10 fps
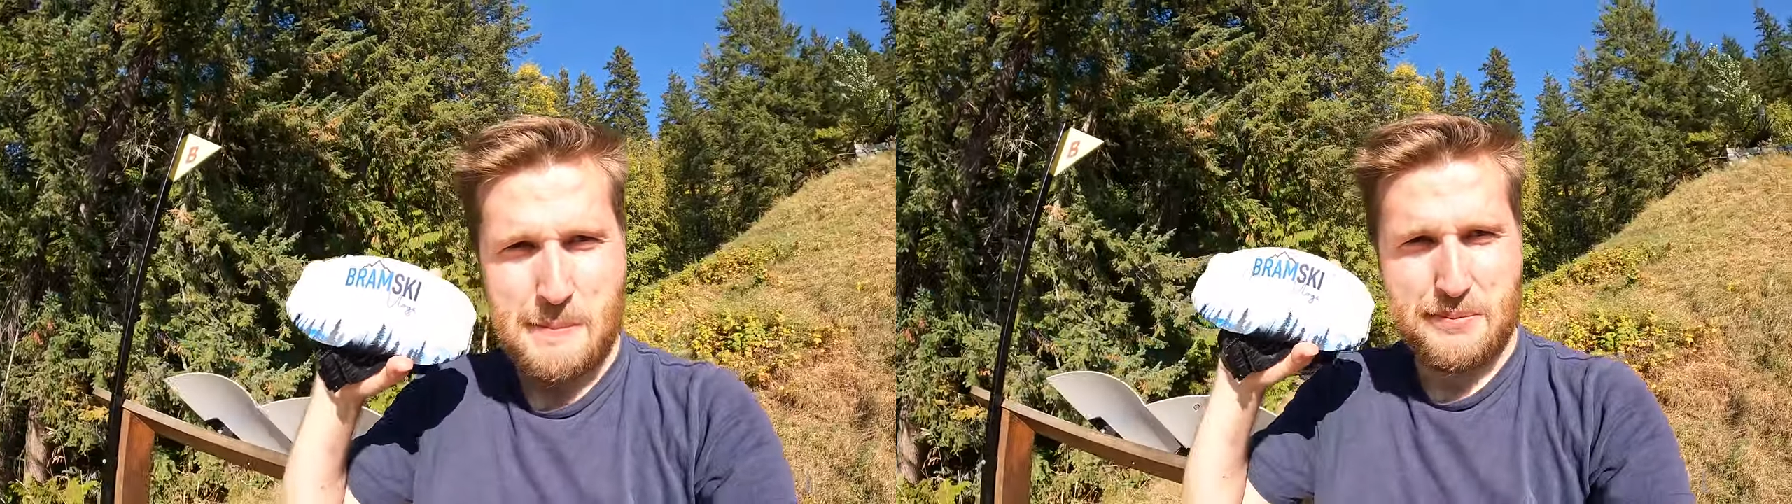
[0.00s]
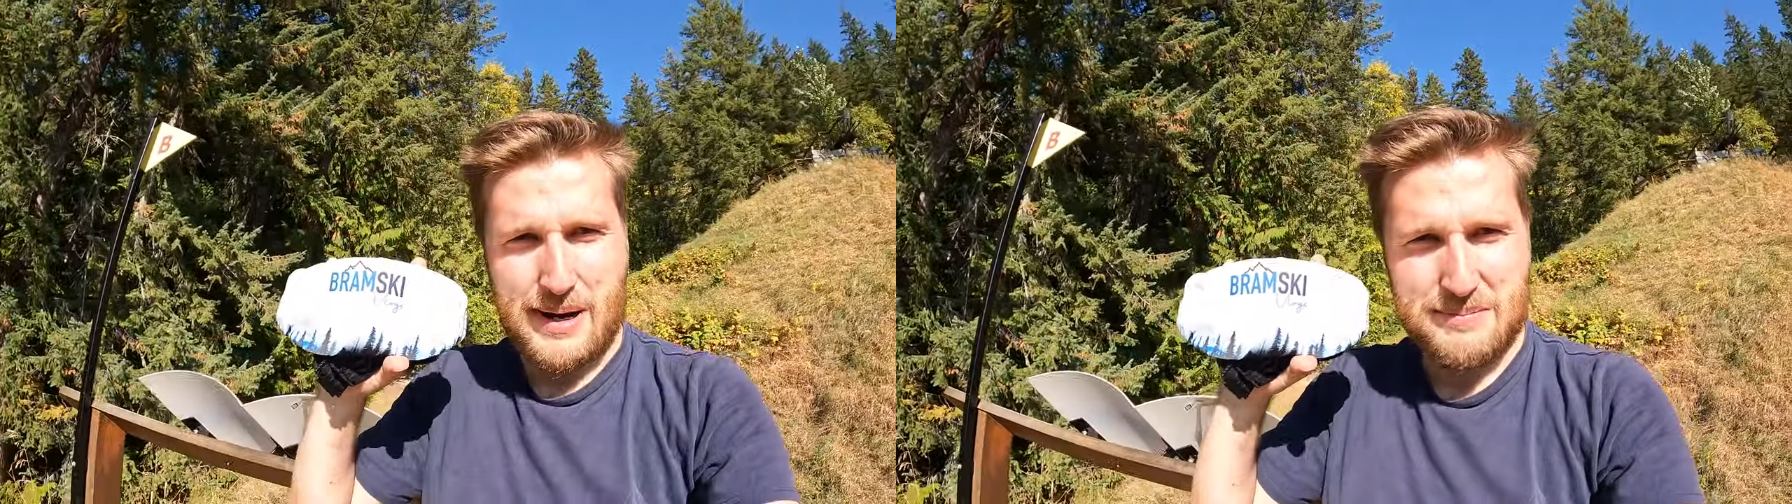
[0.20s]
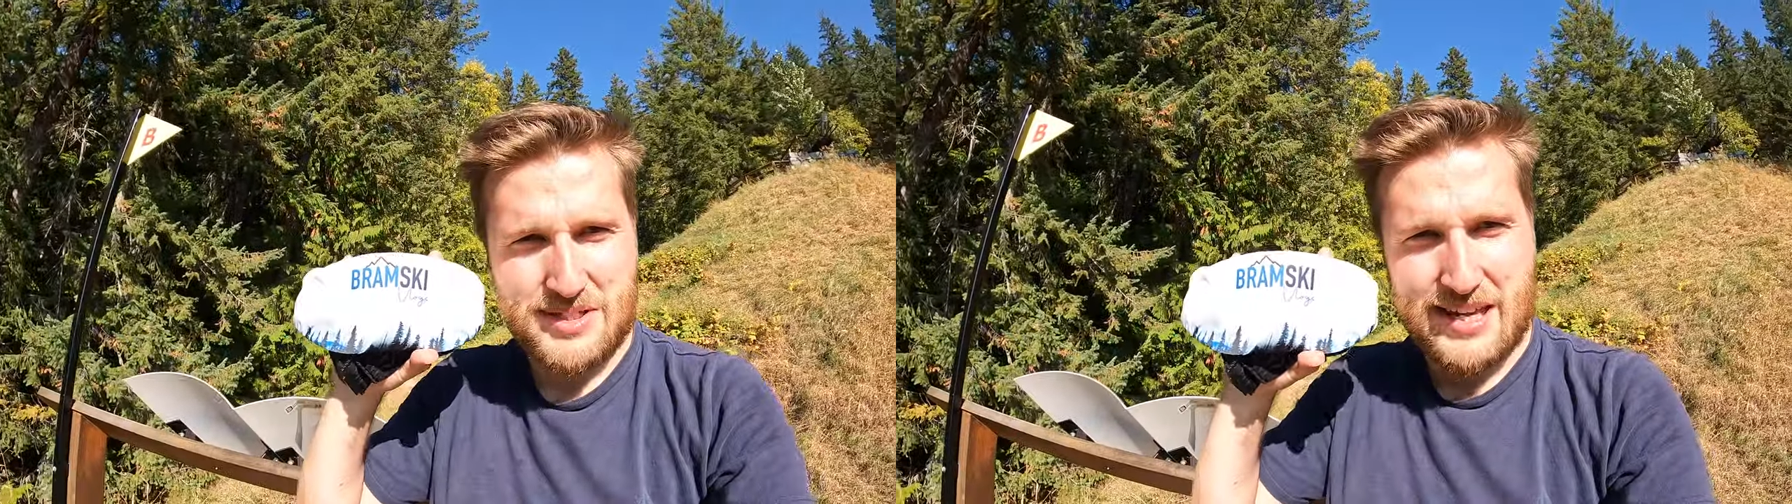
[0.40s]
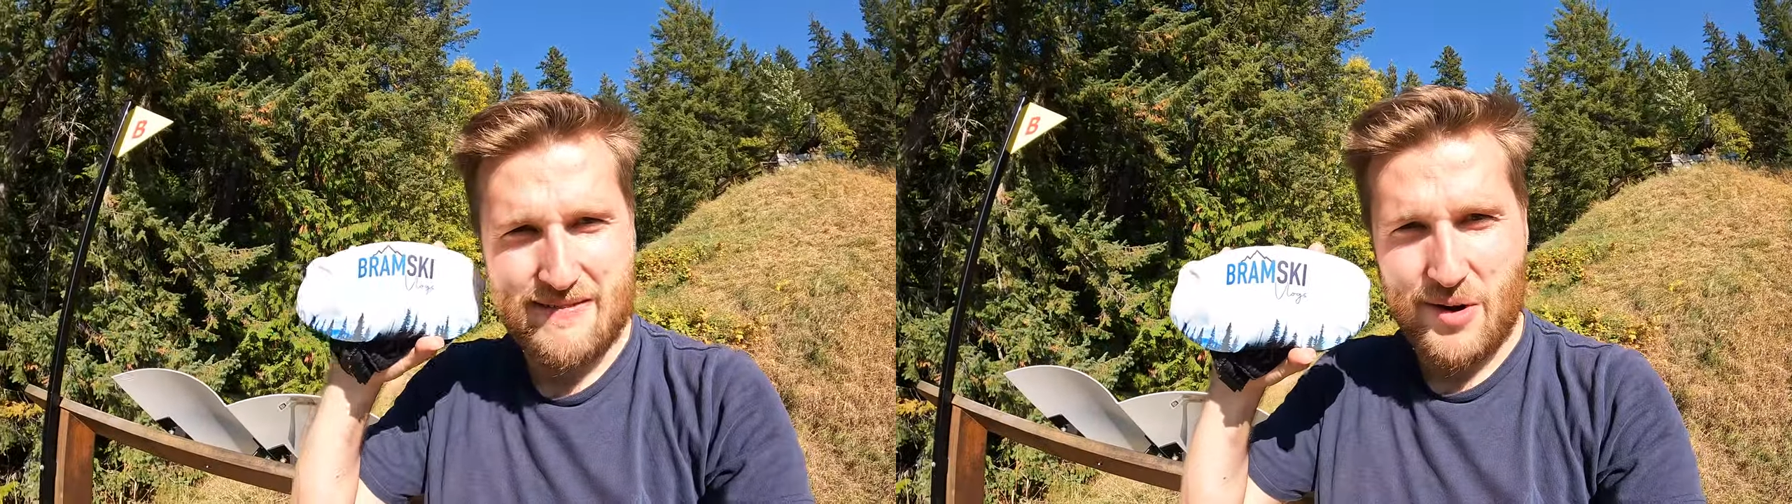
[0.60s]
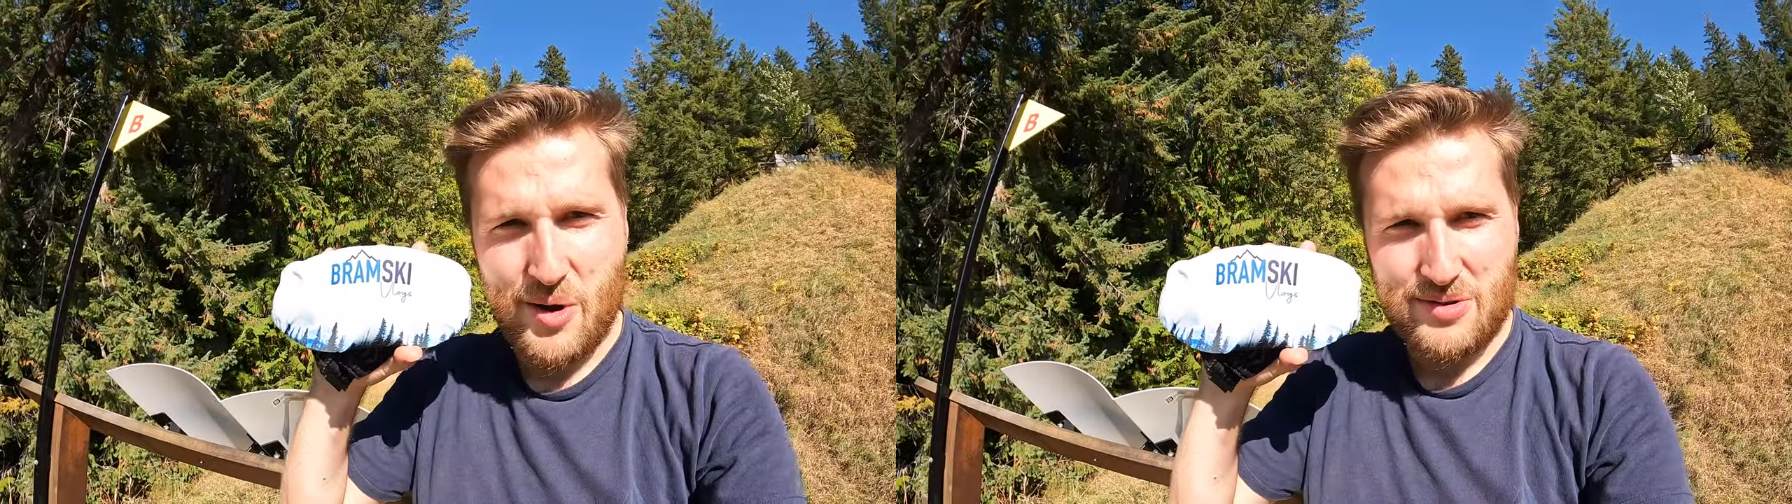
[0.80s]
Bramski
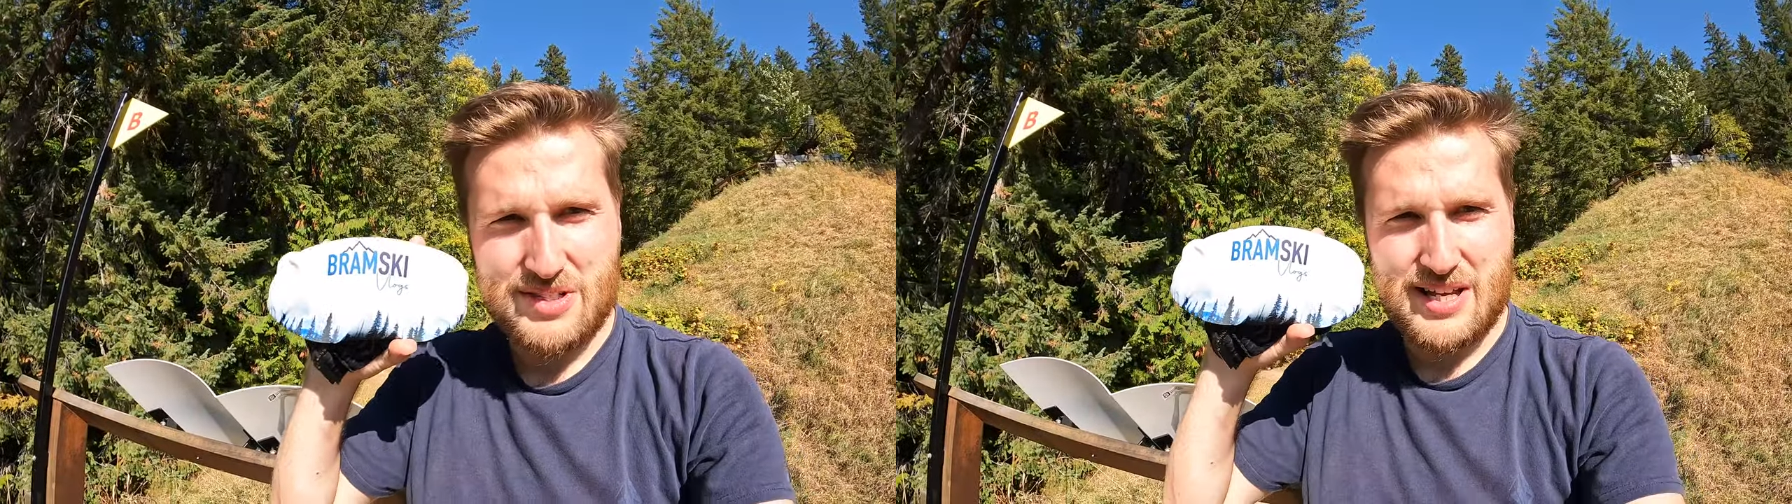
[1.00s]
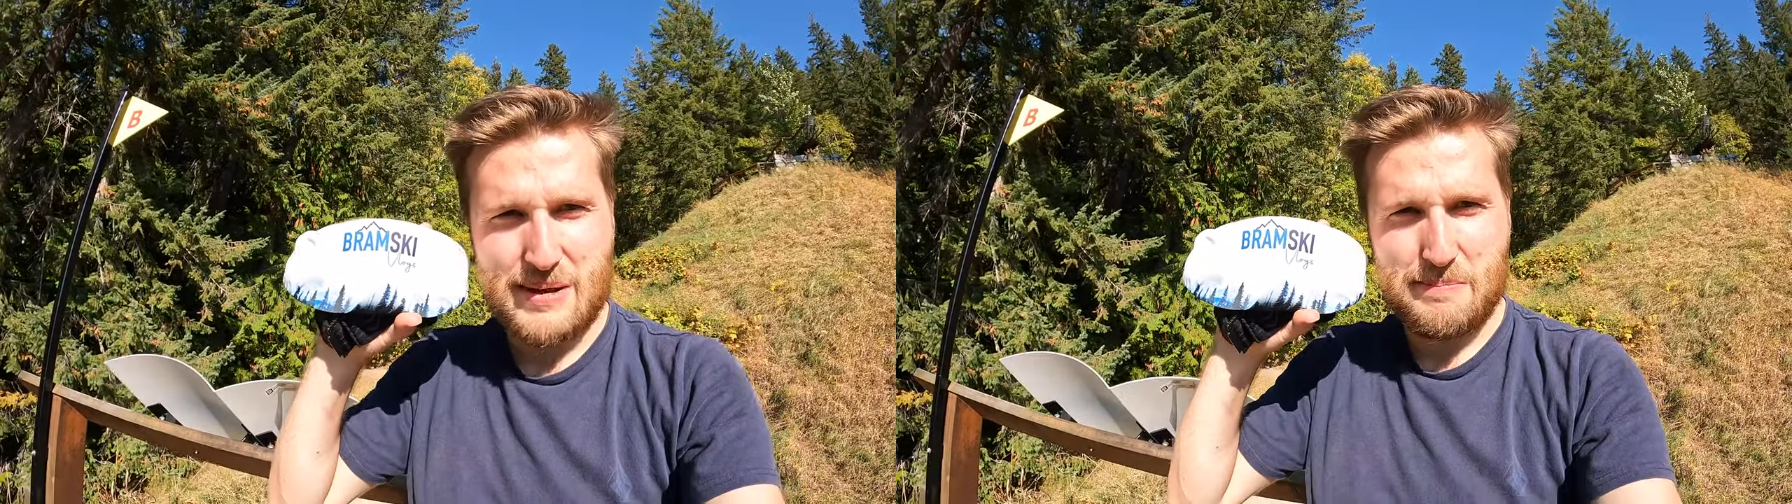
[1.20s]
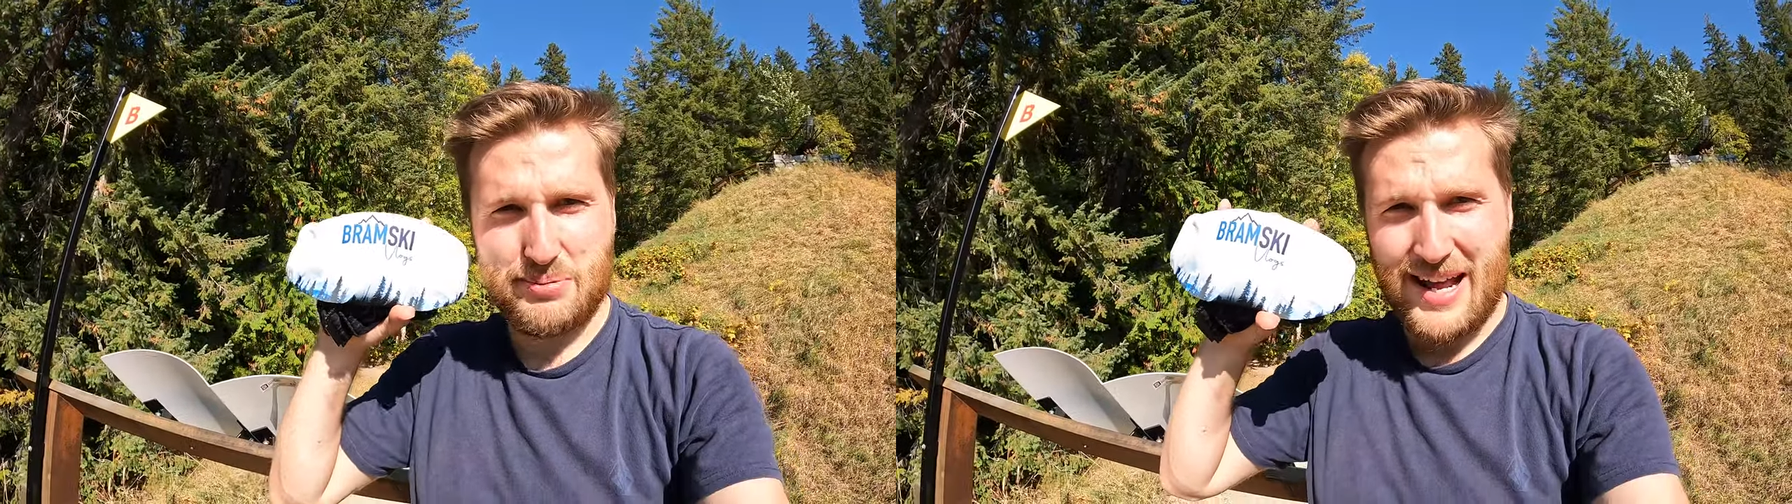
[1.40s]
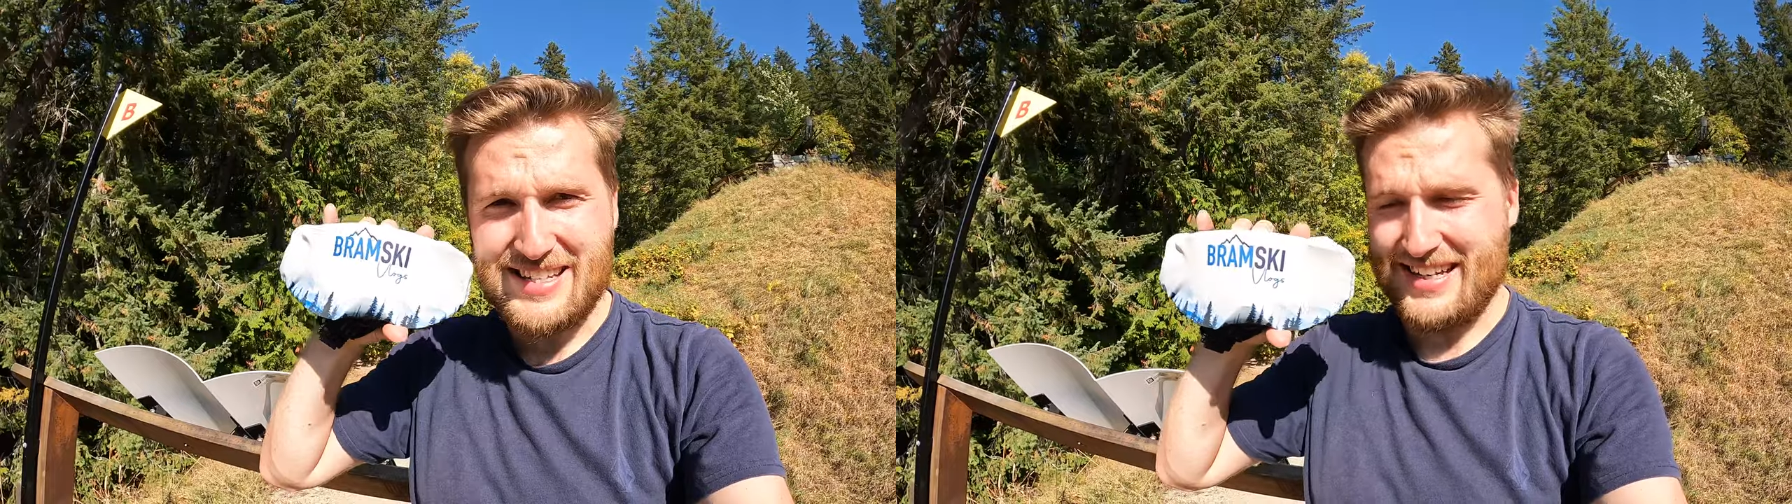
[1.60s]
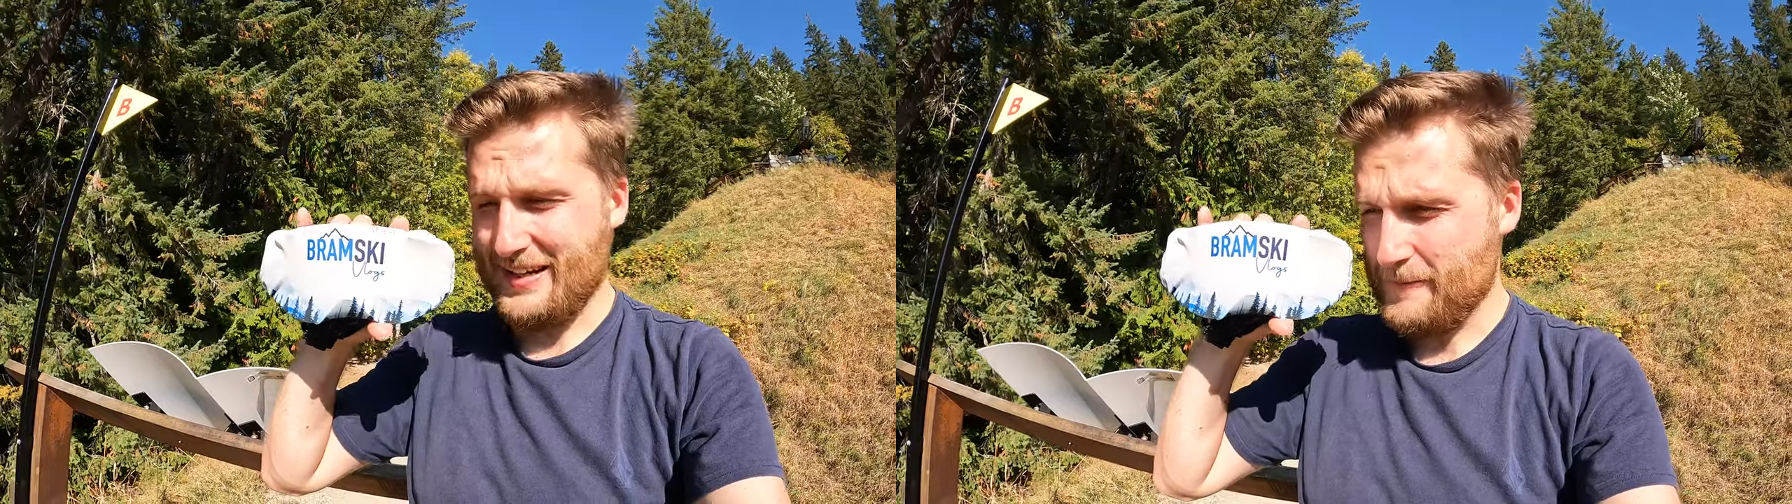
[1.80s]
Vlogs
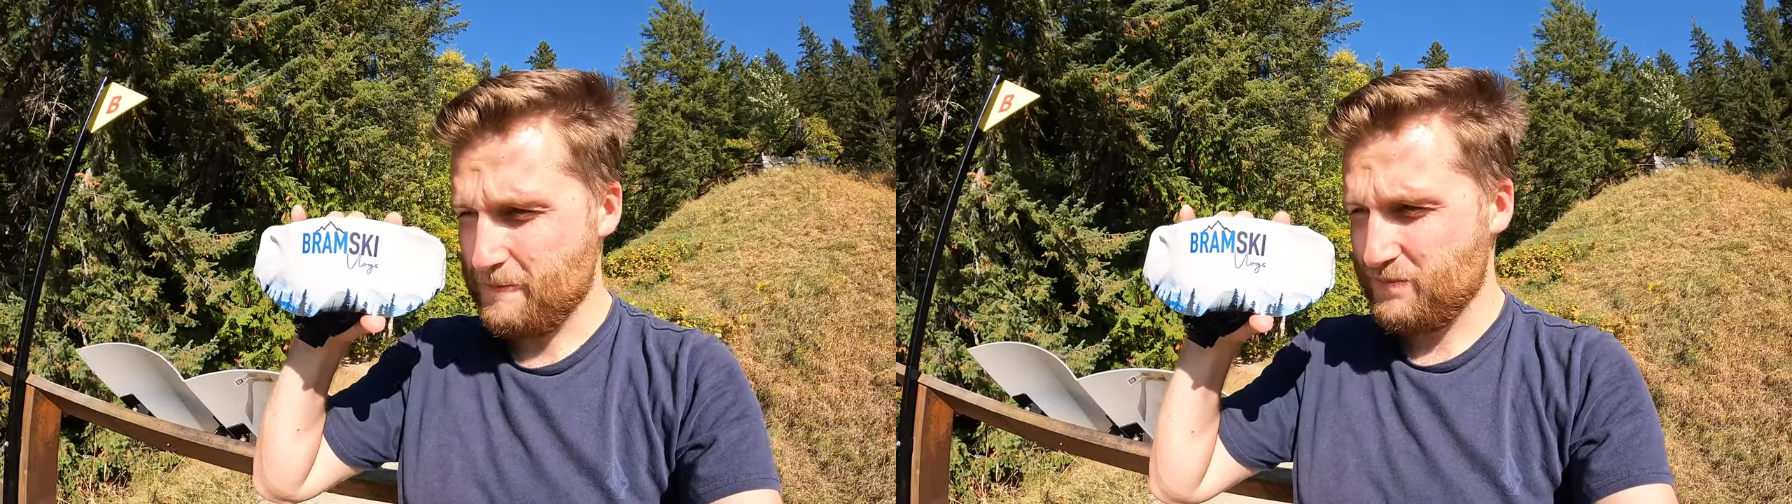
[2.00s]
branding,